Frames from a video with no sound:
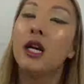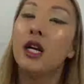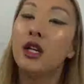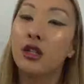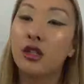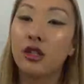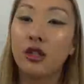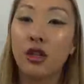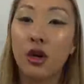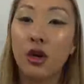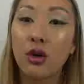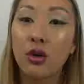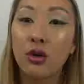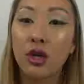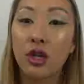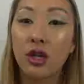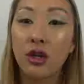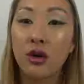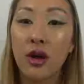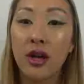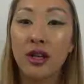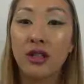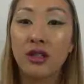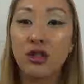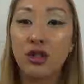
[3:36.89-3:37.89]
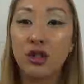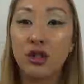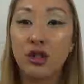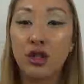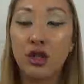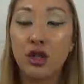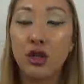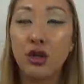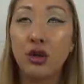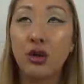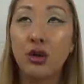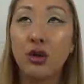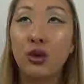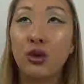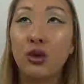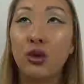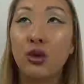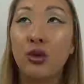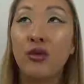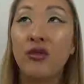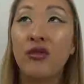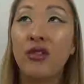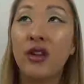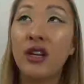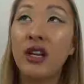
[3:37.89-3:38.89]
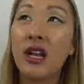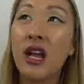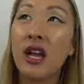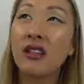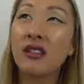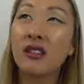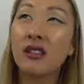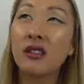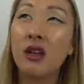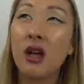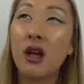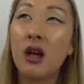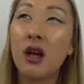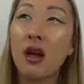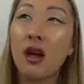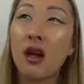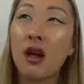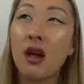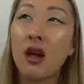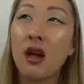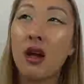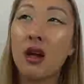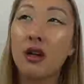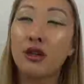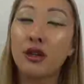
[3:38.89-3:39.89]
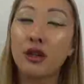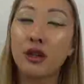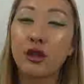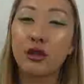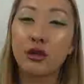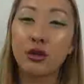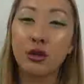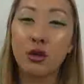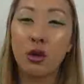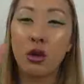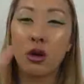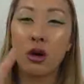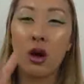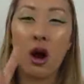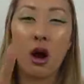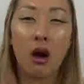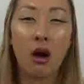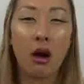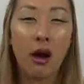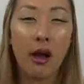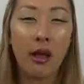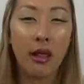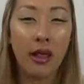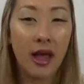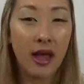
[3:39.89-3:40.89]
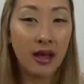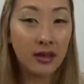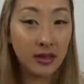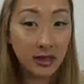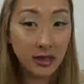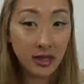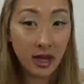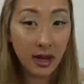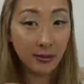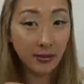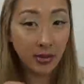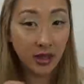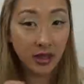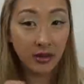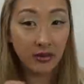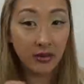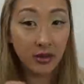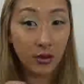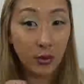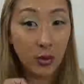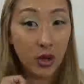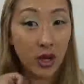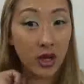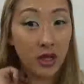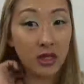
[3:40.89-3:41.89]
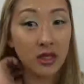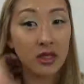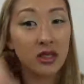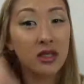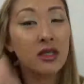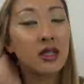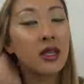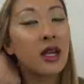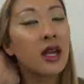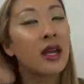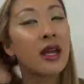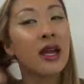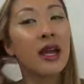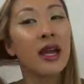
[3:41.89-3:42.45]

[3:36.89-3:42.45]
So congrats to Vanessa underscore RLS, I believe it was.